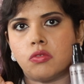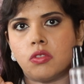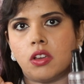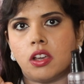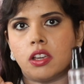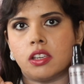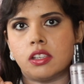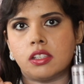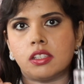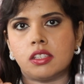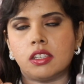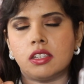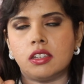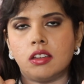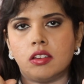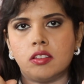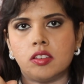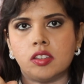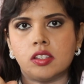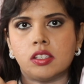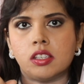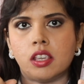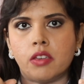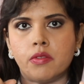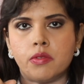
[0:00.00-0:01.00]
Niacin
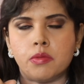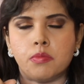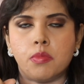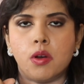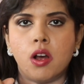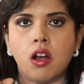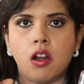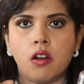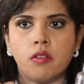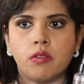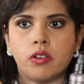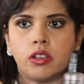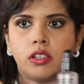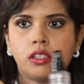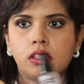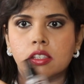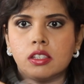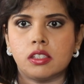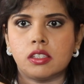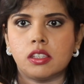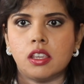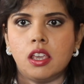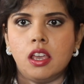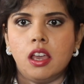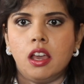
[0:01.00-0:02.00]
ninety-seven Power
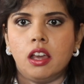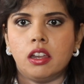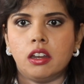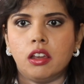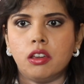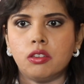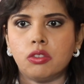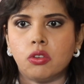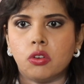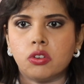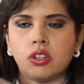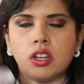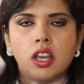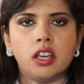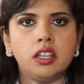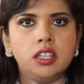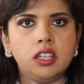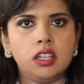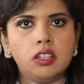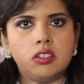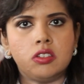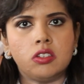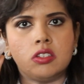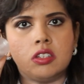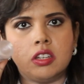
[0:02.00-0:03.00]
Essence. And I thought, I
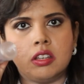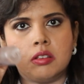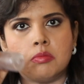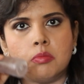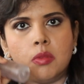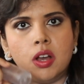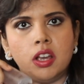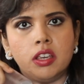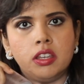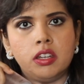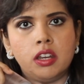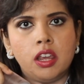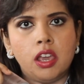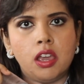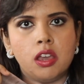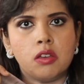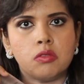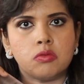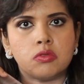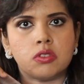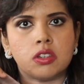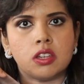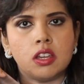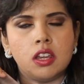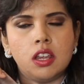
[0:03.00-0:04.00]
need to dig mine
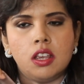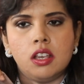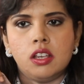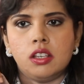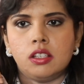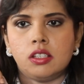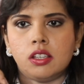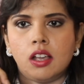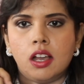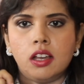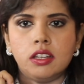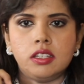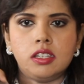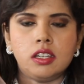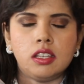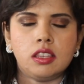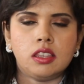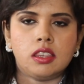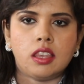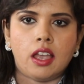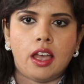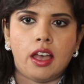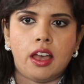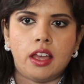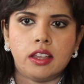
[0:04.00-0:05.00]
out. So I did
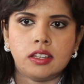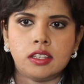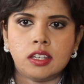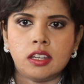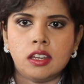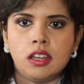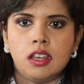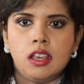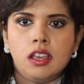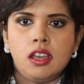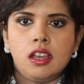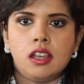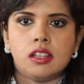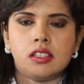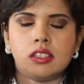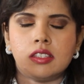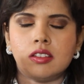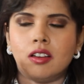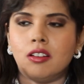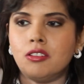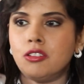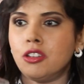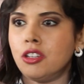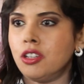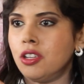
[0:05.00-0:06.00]
that and
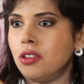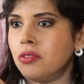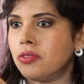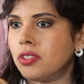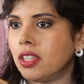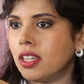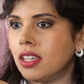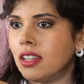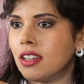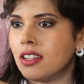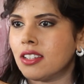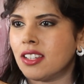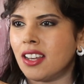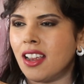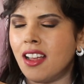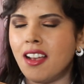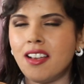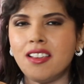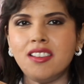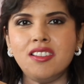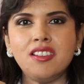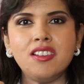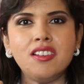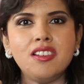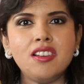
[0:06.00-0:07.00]
started using it, and I
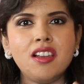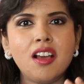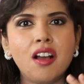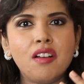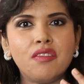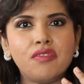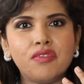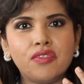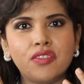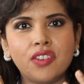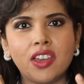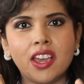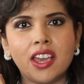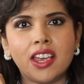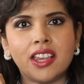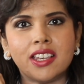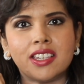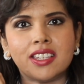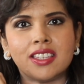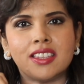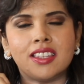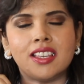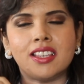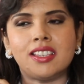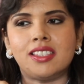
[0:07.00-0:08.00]
love it.
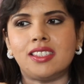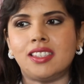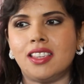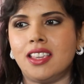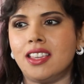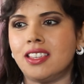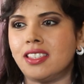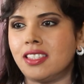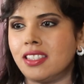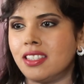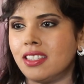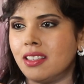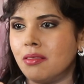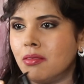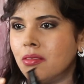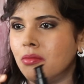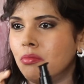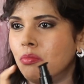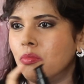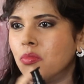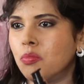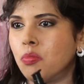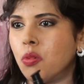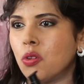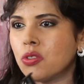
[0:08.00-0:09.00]
This is
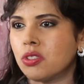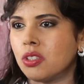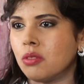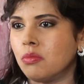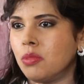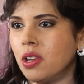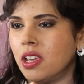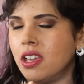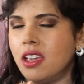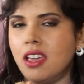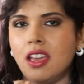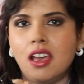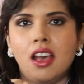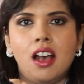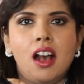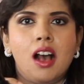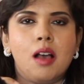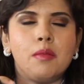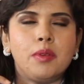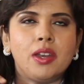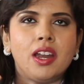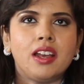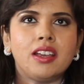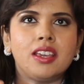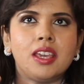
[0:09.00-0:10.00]
possibly, I
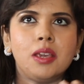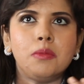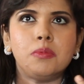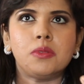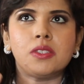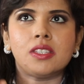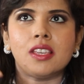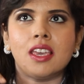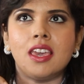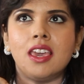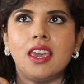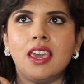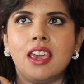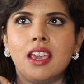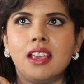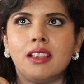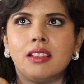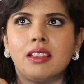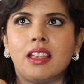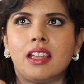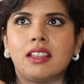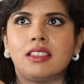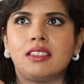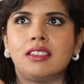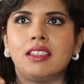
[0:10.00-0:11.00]
mean, I keep saying
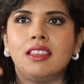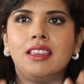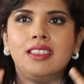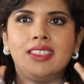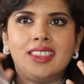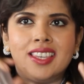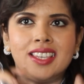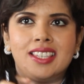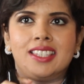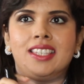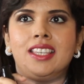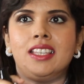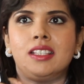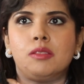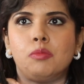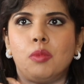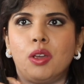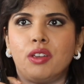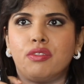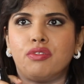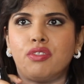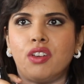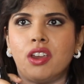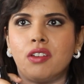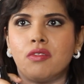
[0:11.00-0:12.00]
that this is my
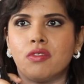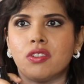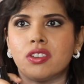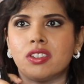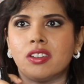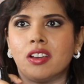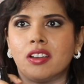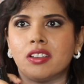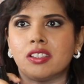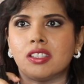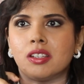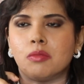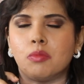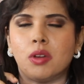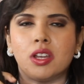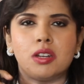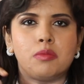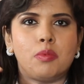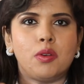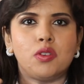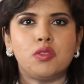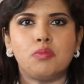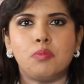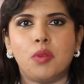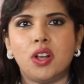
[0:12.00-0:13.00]
favorite niacinamide,
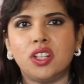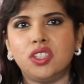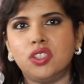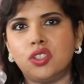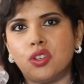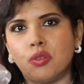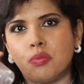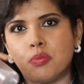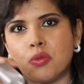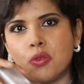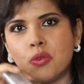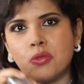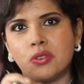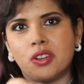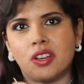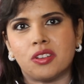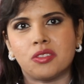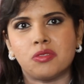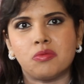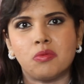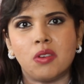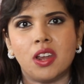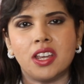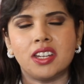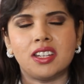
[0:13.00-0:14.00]
but a bunch of products,
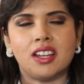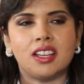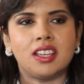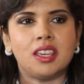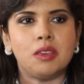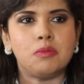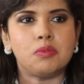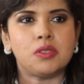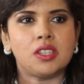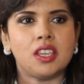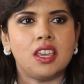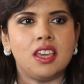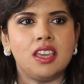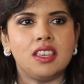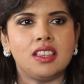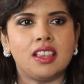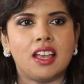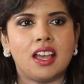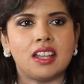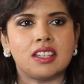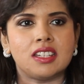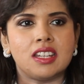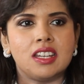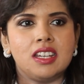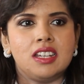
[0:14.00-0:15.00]
right? I keep saying
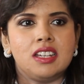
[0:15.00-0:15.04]
that